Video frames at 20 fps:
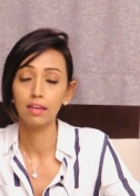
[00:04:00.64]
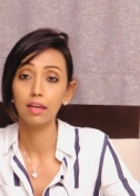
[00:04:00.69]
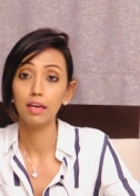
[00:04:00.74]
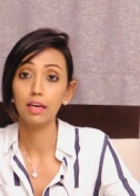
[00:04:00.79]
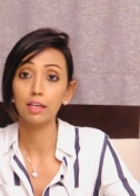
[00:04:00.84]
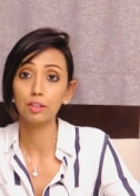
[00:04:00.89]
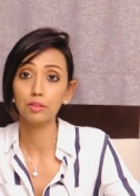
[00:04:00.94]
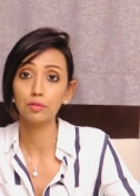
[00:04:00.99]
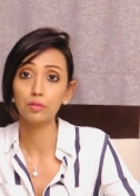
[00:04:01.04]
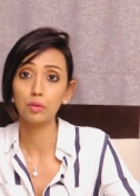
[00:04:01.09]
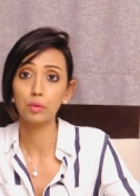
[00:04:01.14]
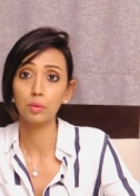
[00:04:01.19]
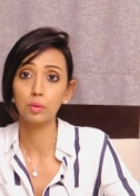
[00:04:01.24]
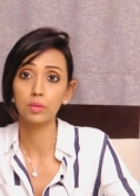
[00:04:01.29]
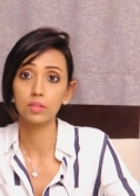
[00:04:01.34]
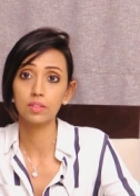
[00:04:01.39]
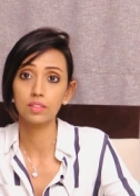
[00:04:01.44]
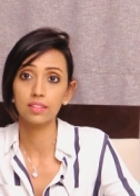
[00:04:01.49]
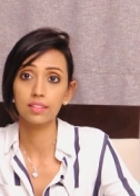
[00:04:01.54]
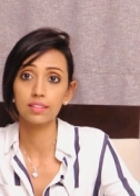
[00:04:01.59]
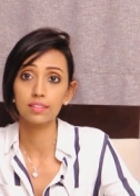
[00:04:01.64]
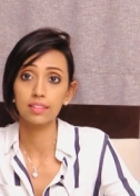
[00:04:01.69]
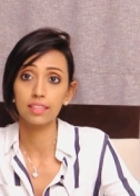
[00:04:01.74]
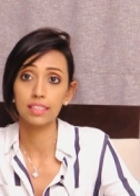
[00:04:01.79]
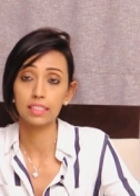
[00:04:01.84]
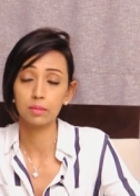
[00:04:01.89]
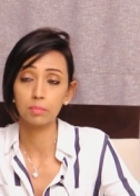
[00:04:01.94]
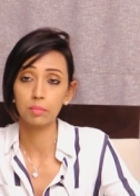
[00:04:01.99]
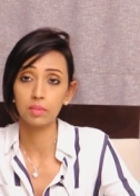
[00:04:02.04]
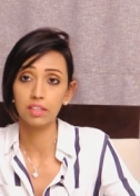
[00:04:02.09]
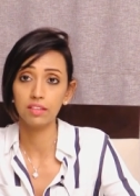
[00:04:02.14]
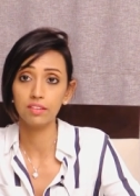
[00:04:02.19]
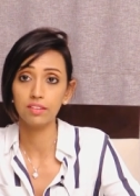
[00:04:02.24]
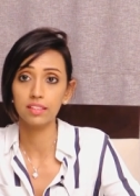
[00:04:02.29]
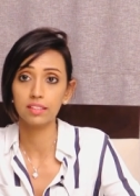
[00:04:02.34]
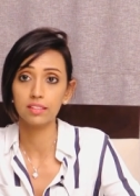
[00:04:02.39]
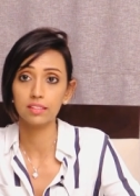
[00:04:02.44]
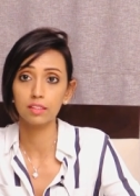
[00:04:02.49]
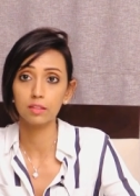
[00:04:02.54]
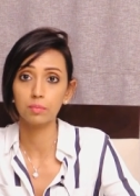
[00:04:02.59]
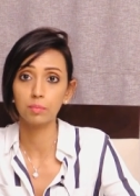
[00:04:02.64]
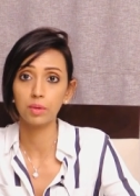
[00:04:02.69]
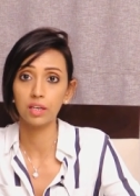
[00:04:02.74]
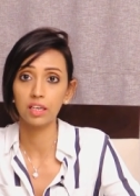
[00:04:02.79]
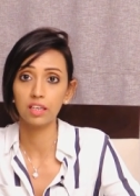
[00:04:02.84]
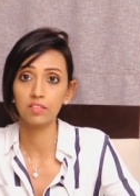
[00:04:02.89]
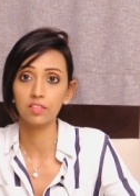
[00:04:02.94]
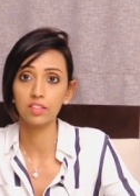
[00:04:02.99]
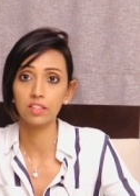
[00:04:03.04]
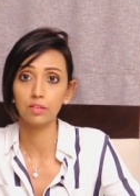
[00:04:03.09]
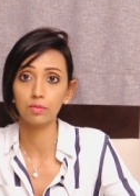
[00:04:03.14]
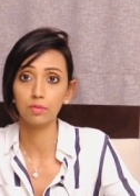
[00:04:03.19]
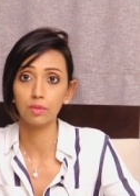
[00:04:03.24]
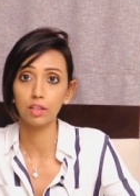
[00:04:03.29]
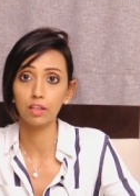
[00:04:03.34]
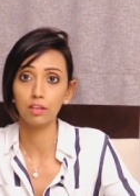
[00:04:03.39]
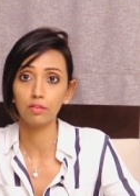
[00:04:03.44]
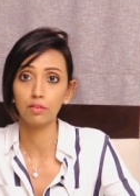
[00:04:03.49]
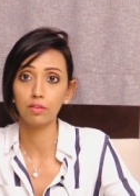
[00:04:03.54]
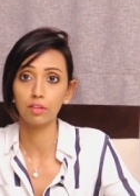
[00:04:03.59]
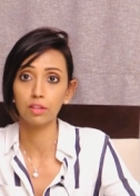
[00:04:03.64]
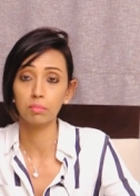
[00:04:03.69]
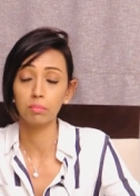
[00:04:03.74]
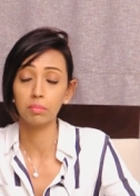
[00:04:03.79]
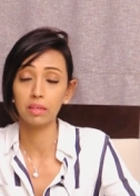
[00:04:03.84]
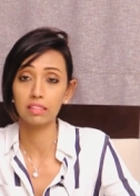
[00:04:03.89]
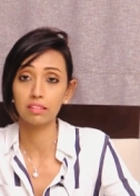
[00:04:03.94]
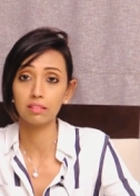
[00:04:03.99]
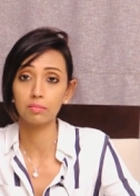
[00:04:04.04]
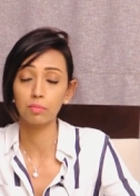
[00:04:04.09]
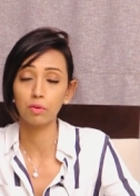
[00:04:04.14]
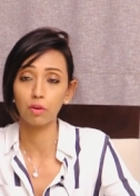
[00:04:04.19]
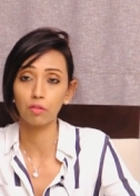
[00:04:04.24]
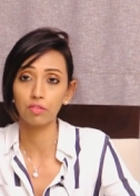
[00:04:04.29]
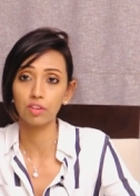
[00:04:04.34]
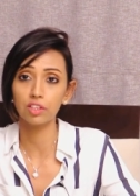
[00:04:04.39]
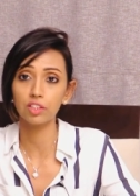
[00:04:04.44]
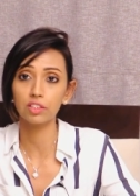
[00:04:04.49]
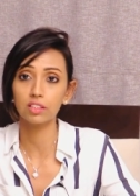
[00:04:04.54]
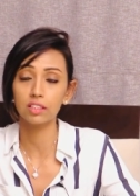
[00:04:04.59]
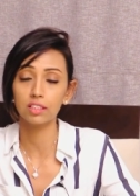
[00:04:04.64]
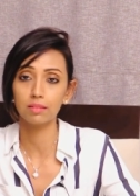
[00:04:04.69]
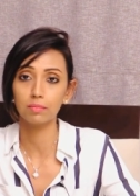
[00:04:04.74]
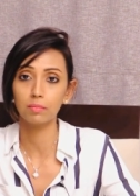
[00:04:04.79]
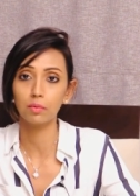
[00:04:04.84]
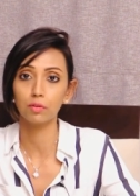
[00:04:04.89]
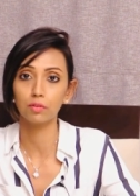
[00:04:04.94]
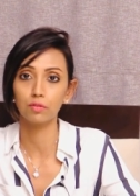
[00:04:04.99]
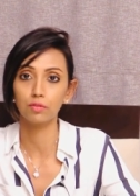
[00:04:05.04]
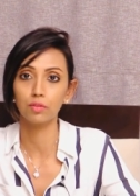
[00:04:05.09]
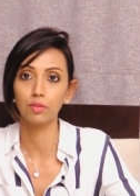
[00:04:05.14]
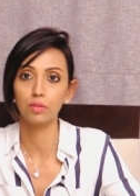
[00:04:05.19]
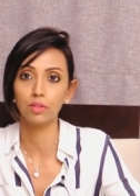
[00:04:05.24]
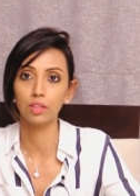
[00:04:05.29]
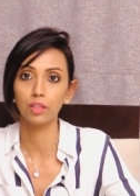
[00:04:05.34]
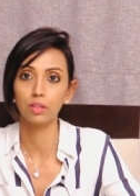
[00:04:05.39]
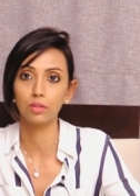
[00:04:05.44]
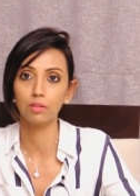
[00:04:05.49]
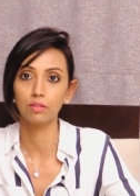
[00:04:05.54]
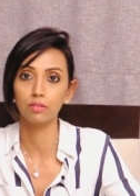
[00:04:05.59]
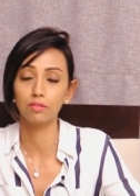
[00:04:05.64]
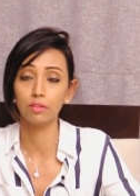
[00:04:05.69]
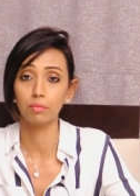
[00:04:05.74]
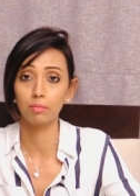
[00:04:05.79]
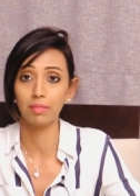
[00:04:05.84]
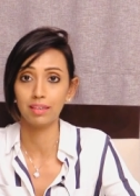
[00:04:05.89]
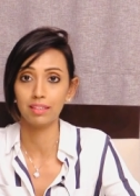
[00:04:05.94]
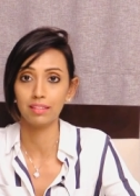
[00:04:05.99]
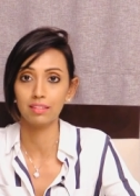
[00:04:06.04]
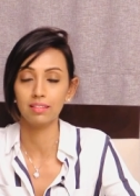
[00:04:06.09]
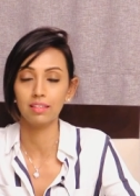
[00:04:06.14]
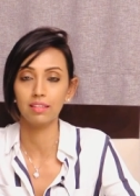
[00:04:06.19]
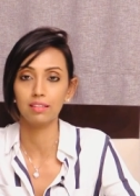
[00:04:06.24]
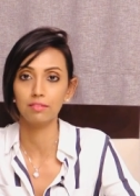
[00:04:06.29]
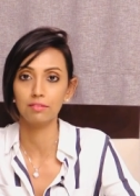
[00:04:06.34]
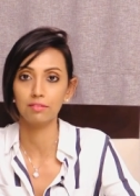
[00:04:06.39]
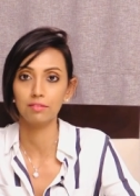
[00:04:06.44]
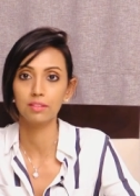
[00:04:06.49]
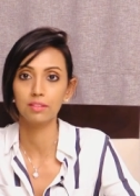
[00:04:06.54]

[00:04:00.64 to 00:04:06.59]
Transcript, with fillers: And of course, this experience paves the way for a better professional portfolio for myself.